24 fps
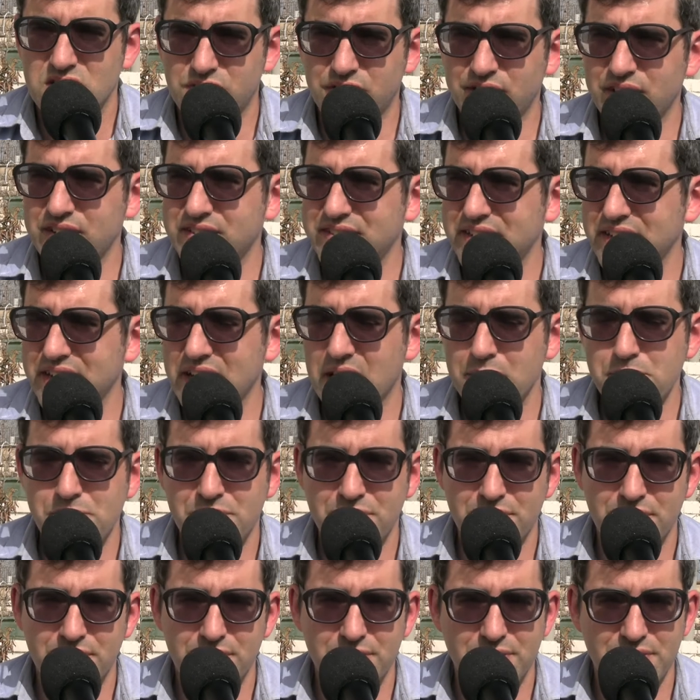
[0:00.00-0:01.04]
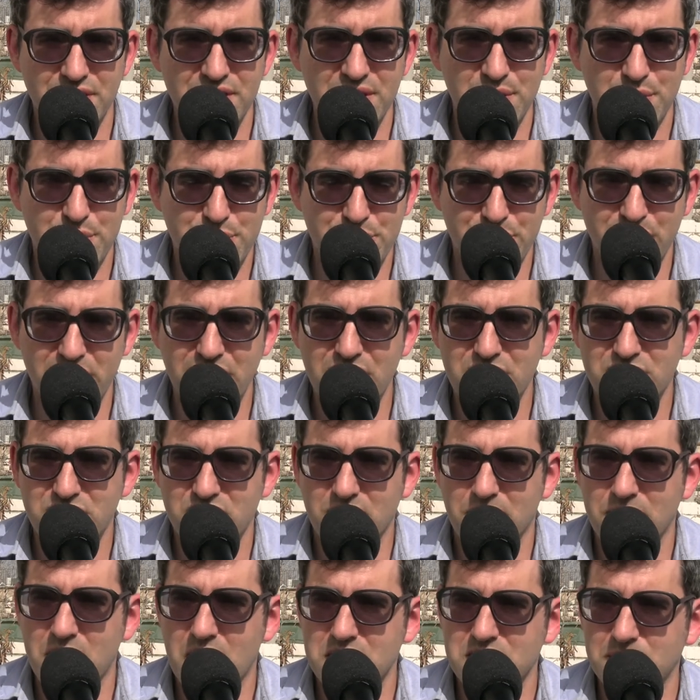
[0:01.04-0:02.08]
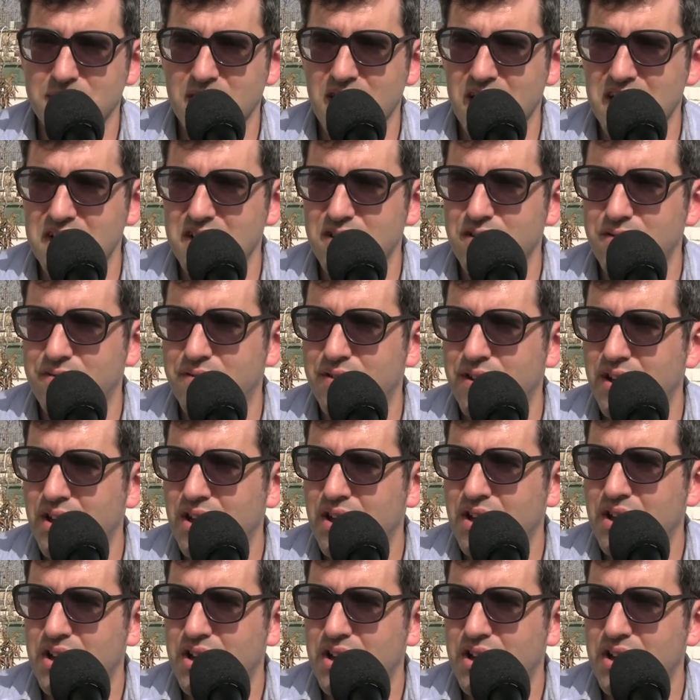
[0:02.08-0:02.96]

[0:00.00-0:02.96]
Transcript: So firstly, I'm 33, so I'm not some kind of